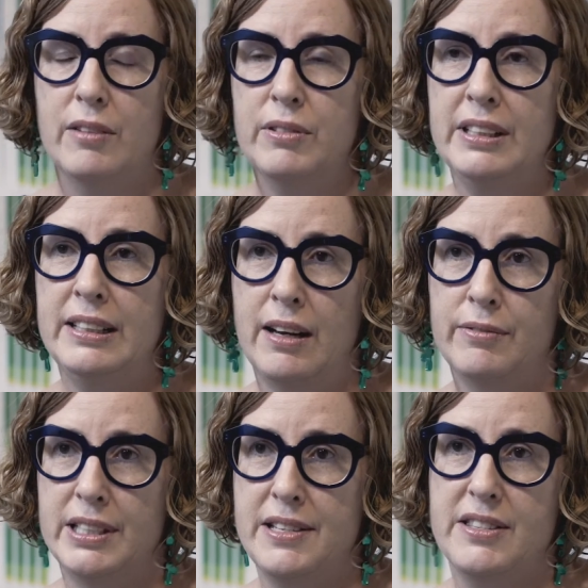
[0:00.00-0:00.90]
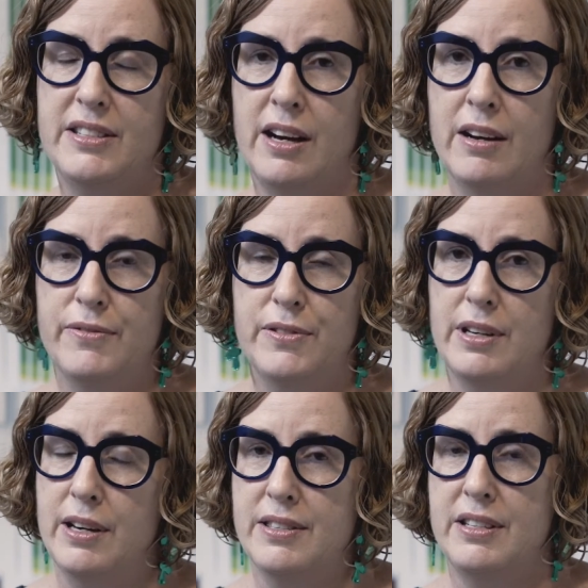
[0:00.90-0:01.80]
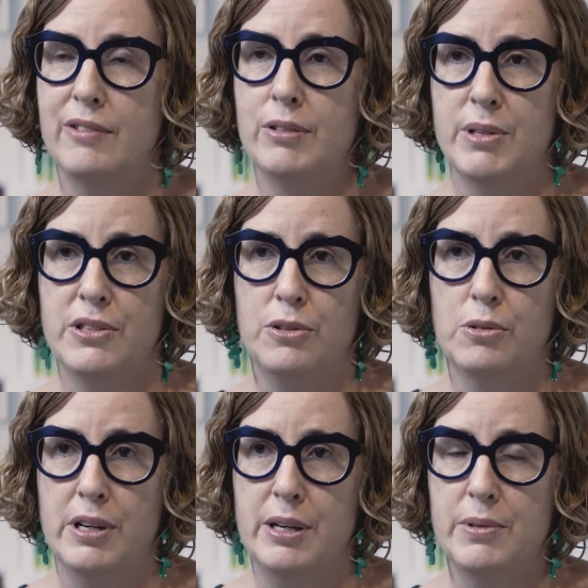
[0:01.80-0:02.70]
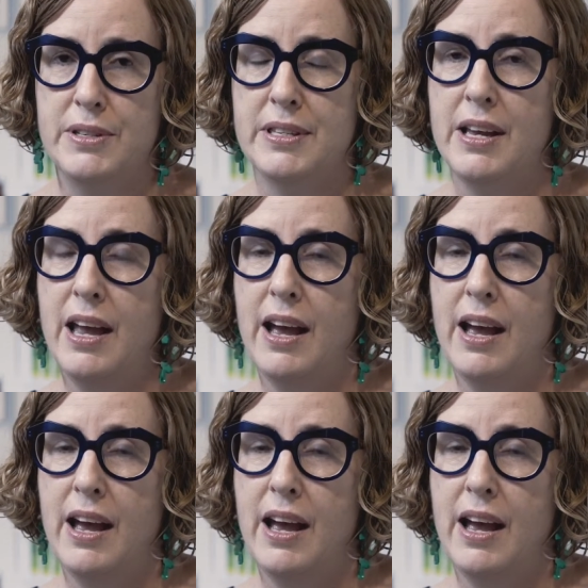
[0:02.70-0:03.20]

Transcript: A really lovely staff uh, staff member story was